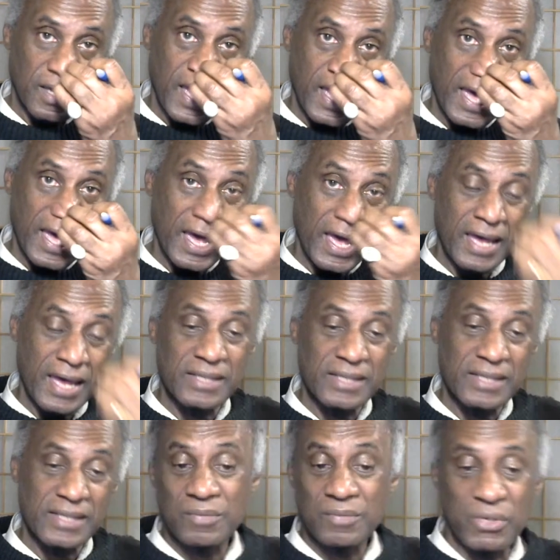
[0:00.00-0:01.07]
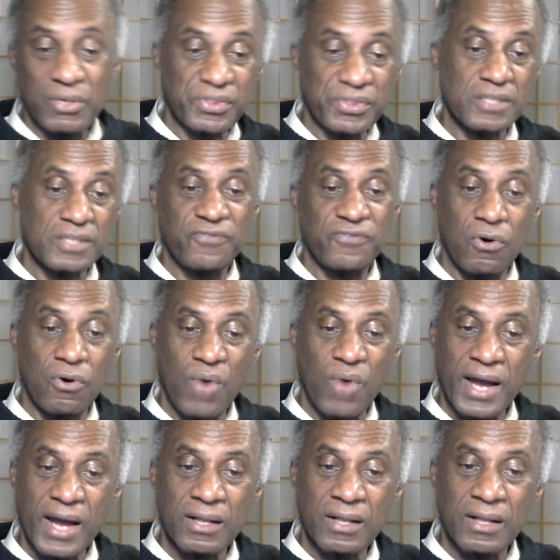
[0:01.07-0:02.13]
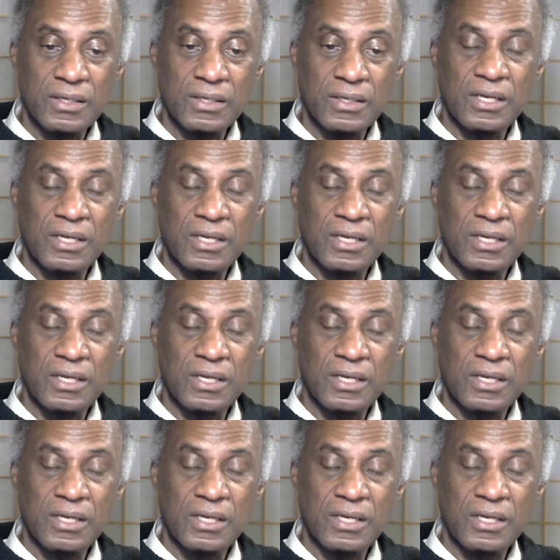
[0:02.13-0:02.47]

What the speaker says: and it's going to be with us for a while.